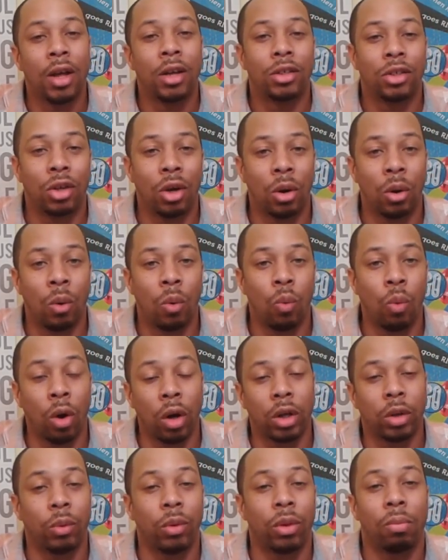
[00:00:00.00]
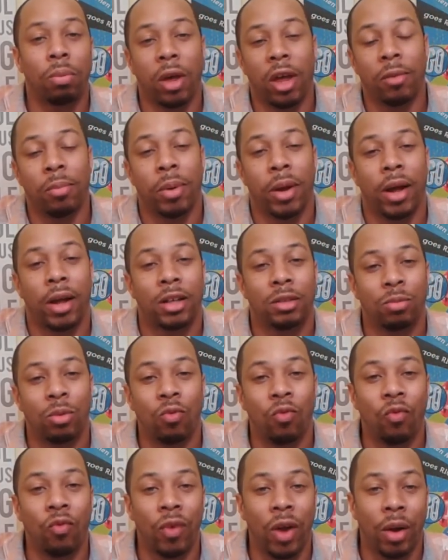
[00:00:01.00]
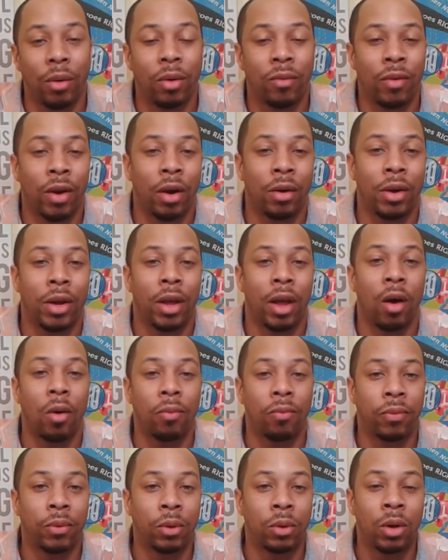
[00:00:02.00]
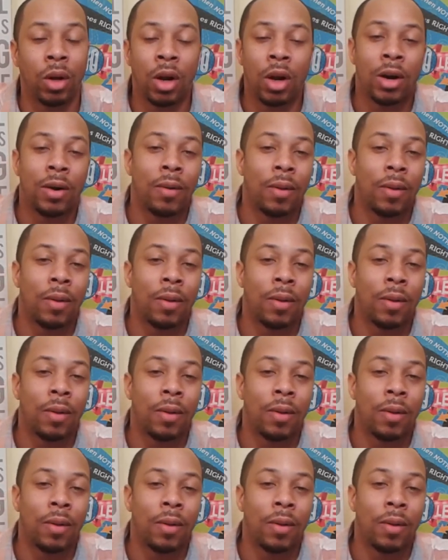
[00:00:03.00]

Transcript: So working with PayPal has been very, very helpful.